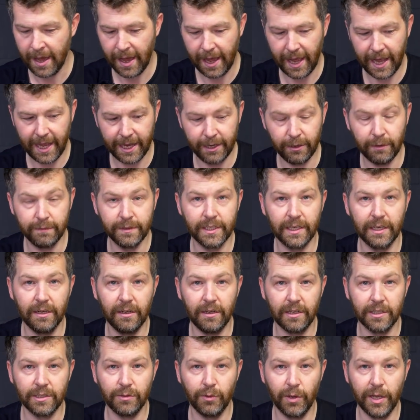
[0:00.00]
and obviously
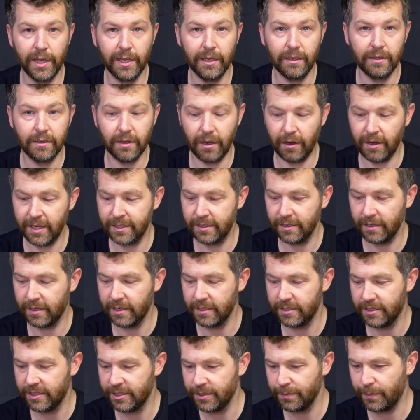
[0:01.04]
last week I took
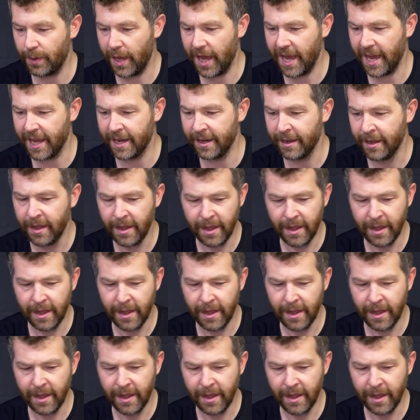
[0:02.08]
it to Japan.